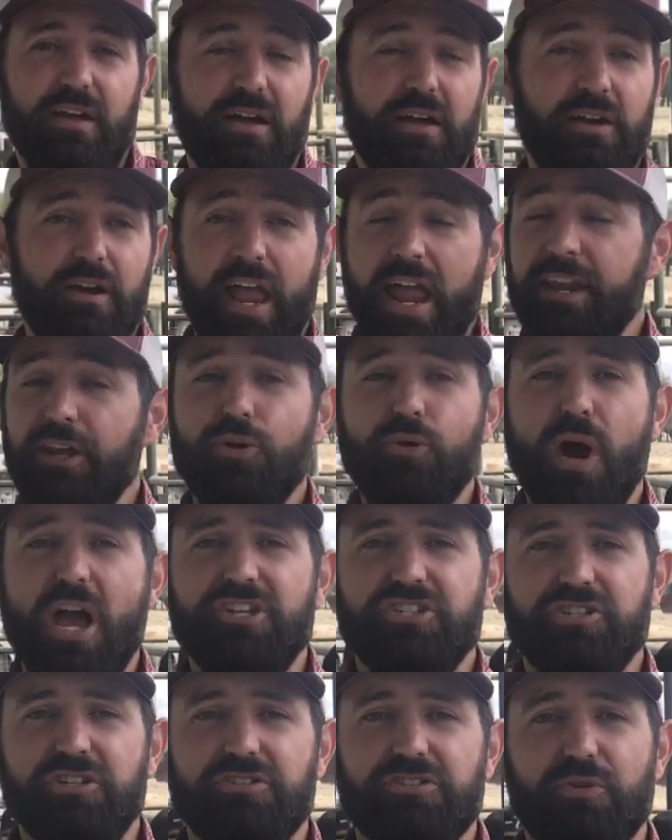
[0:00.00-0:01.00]
uh, any
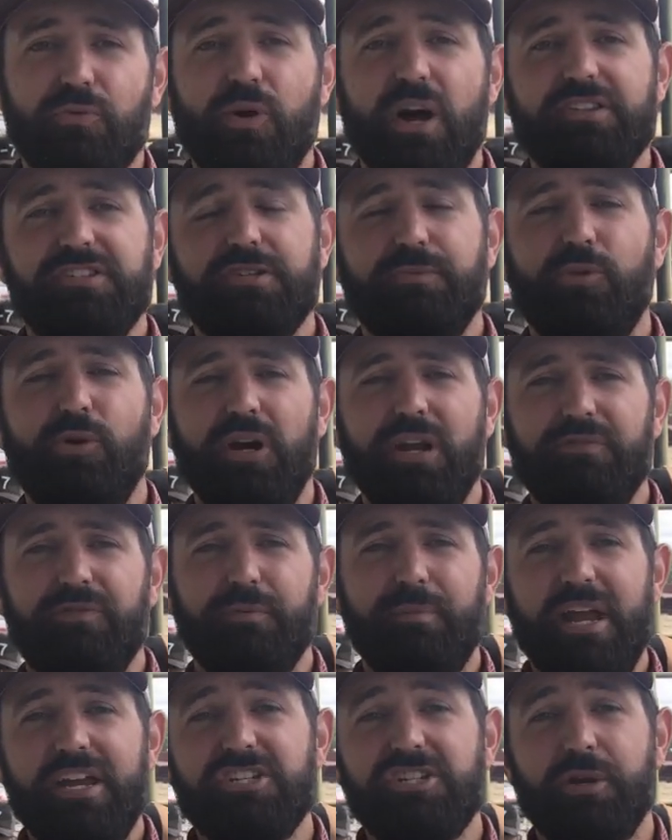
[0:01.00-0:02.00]
questions or want some more
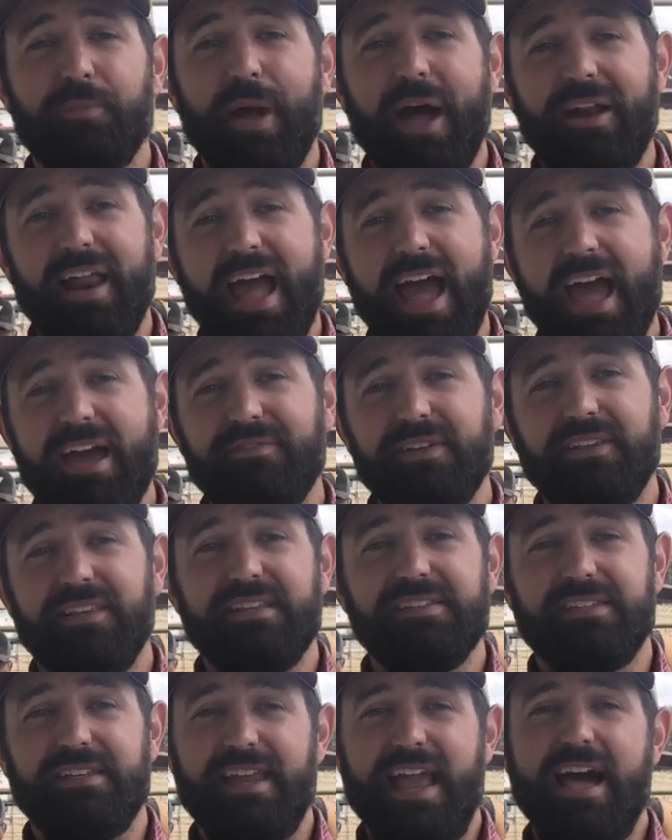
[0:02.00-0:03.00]
information about having
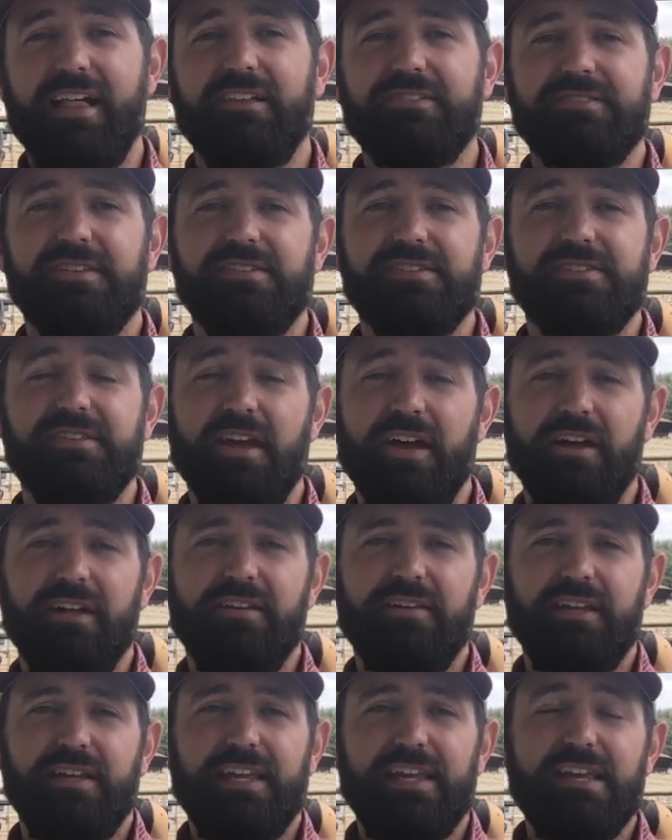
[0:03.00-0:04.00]
this analysis
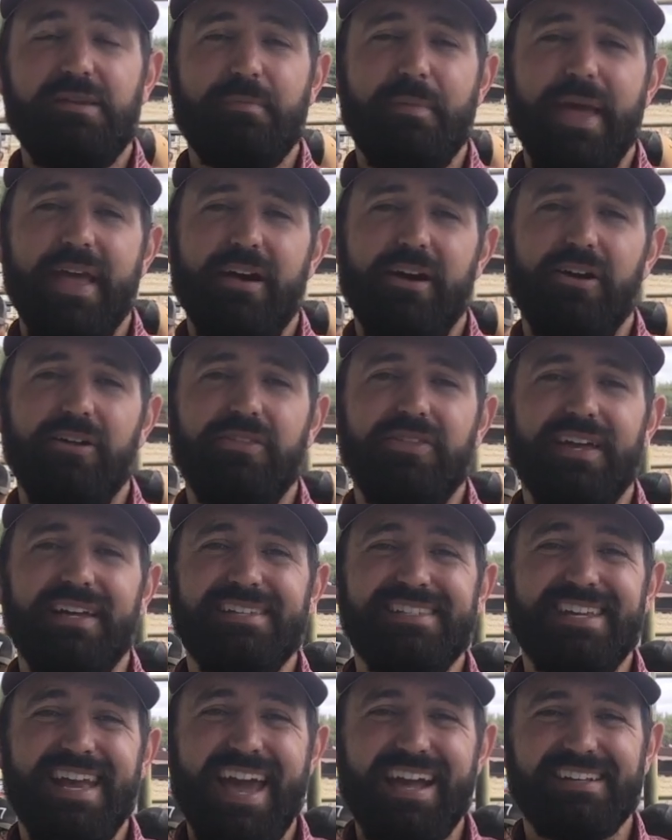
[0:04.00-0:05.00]
done, email the
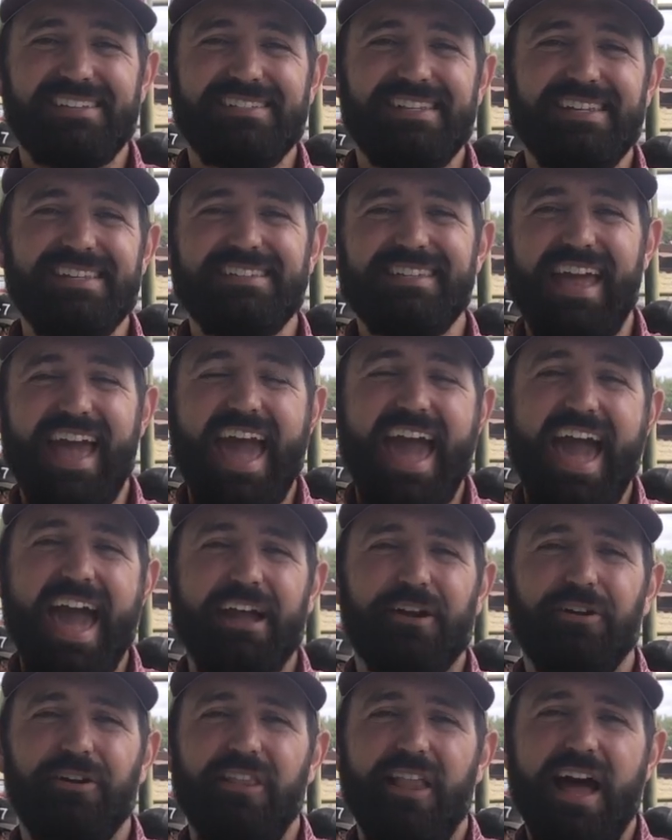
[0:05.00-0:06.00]
Texas
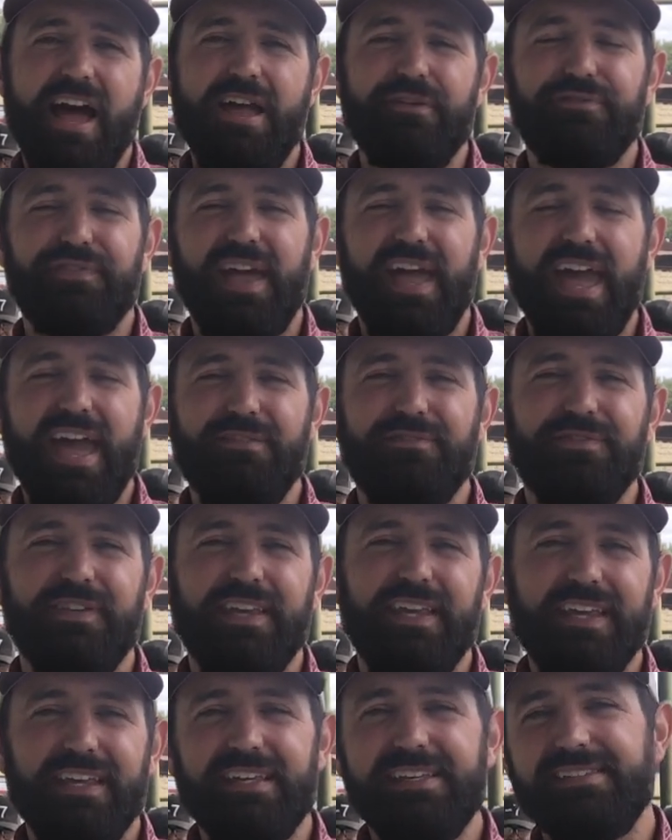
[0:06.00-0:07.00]
AgriLife
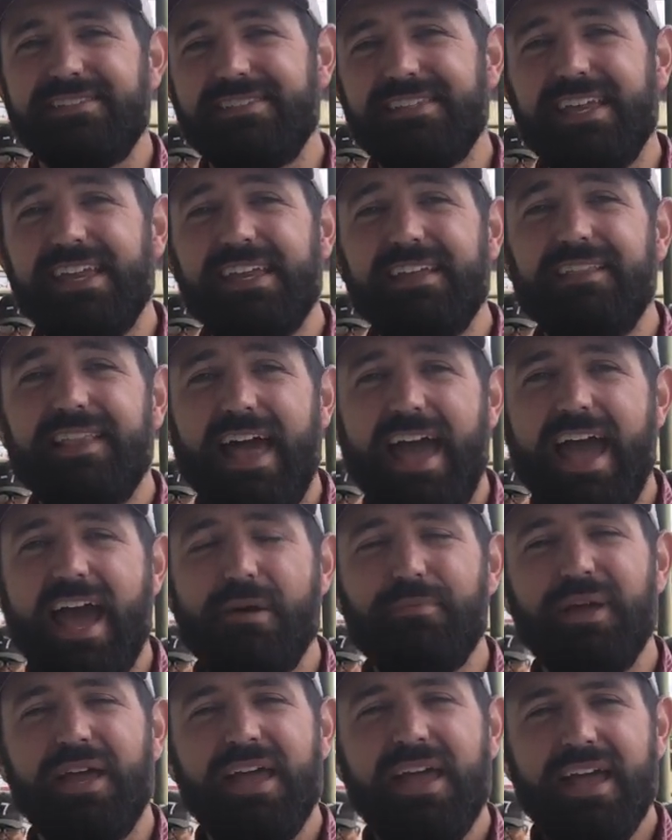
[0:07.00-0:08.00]
FEC
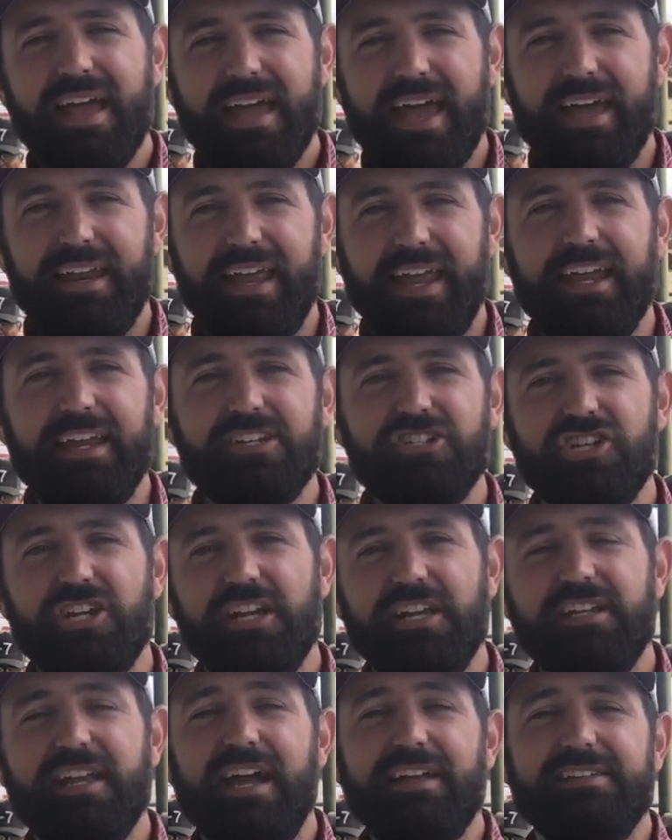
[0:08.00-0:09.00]
Lab at
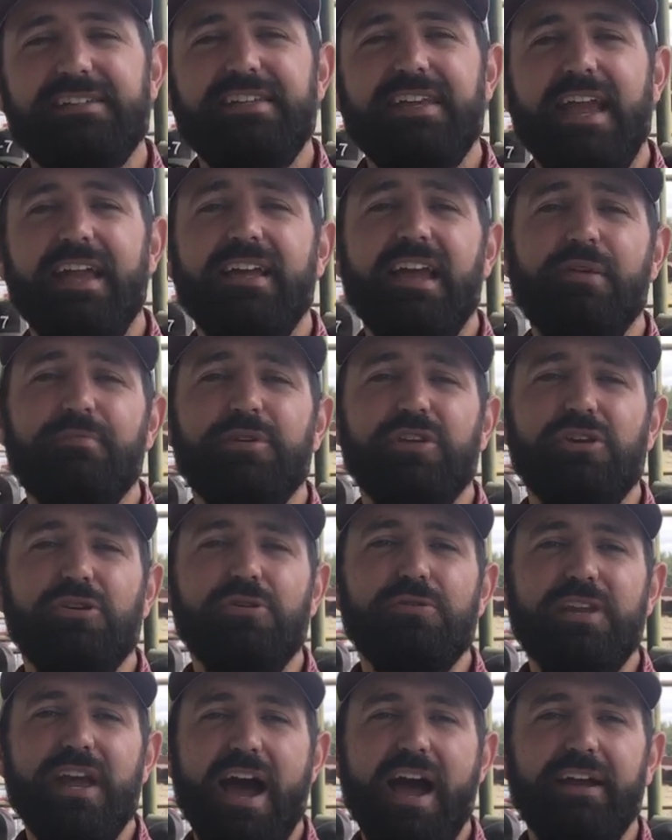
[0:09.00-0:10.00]

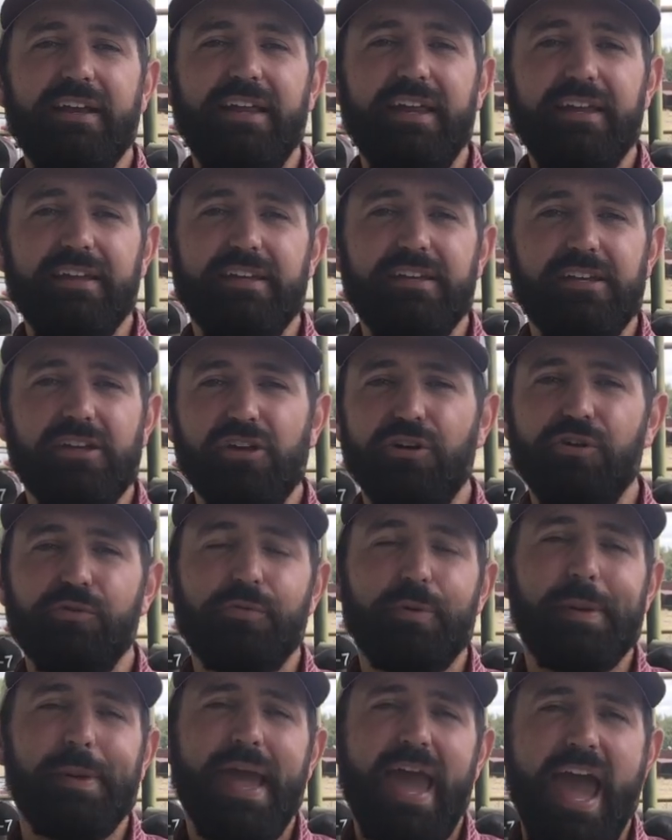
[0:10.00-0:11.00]
ag.tamu.edu
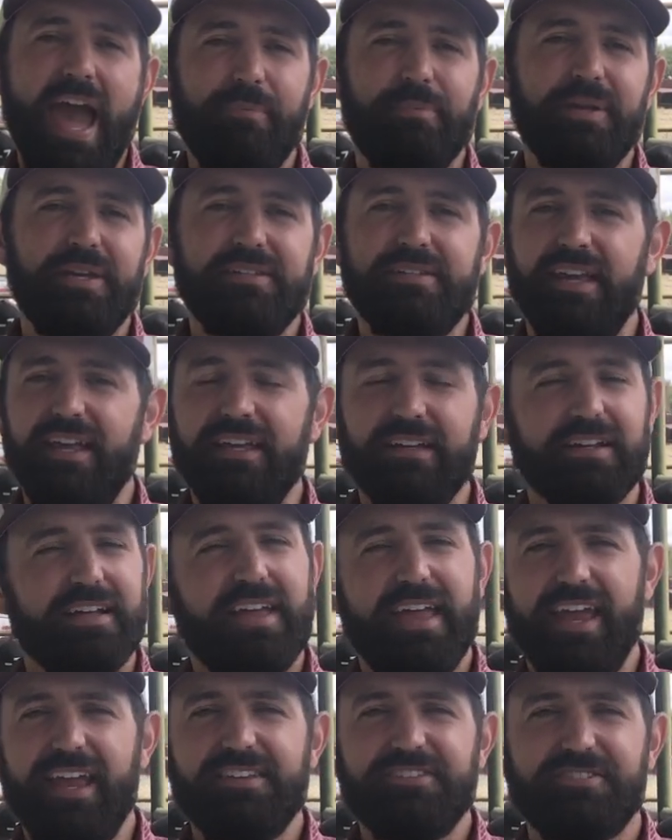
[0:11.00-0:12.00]
and we'd be happy to
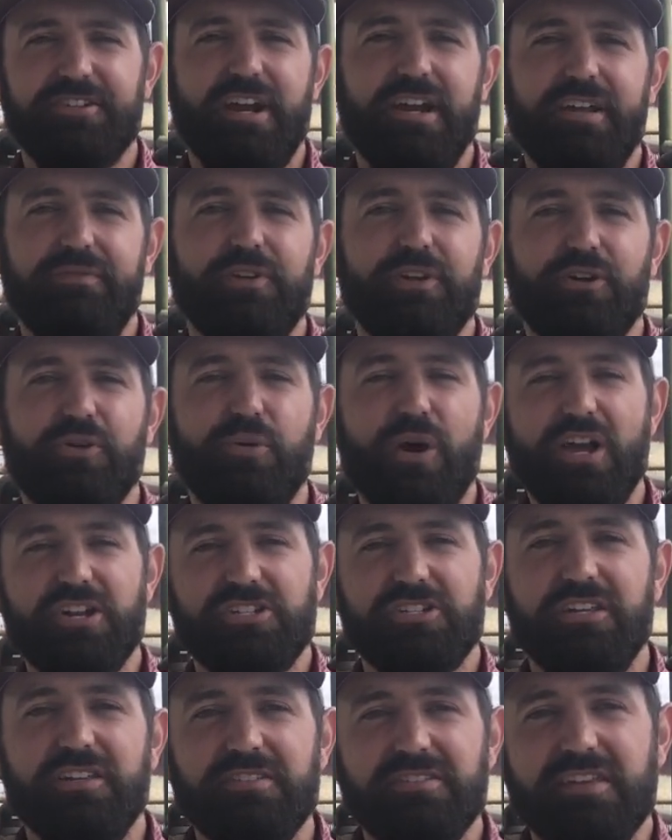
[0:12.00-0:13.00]
answer any of your
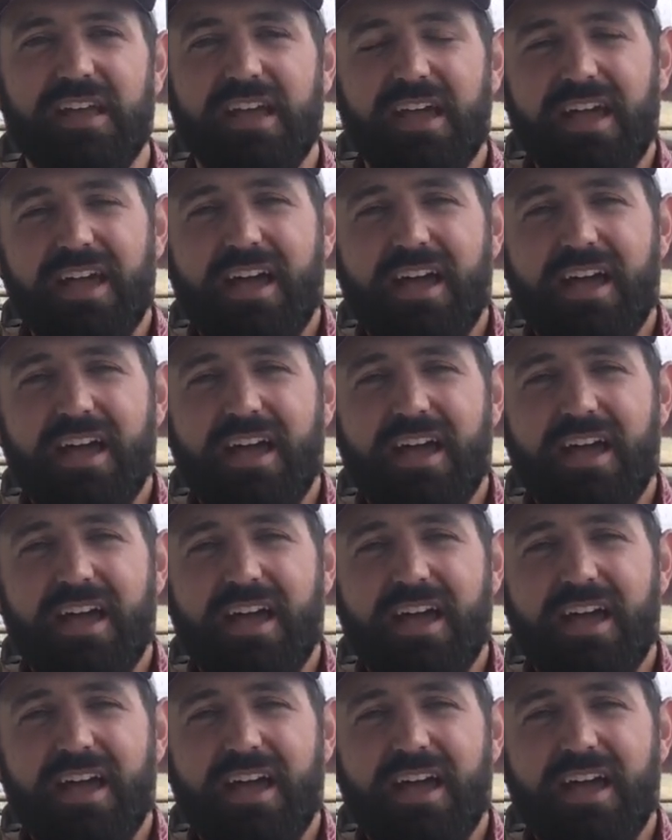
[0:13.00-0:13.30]
questions.